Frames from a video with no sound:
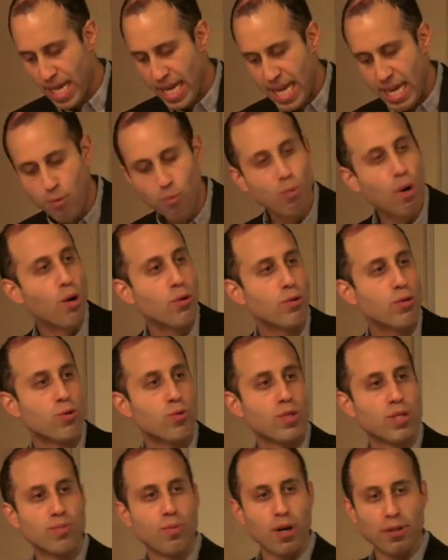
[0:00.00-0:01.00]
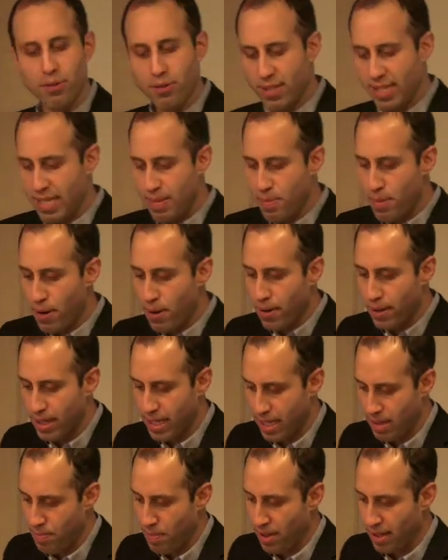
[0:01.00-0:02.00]
he wrote to his brother Simon
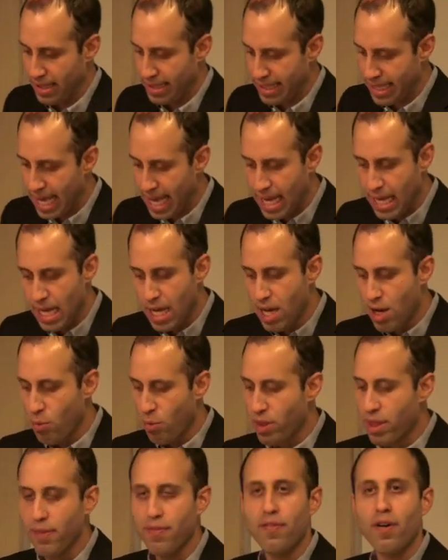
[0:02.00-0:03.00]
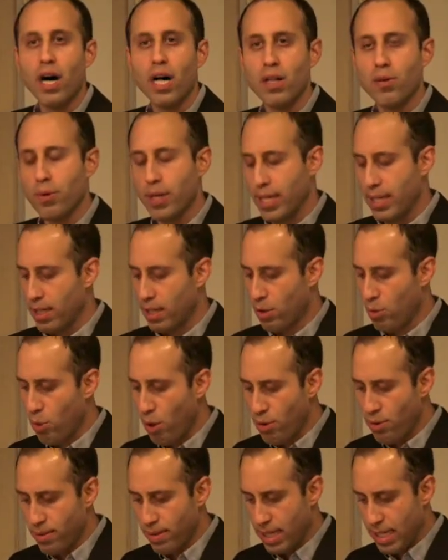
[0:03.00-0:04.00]
in Marseille with the following,
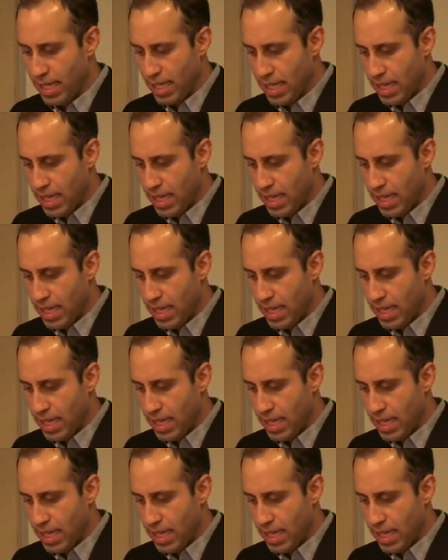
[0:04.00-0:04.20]
quote,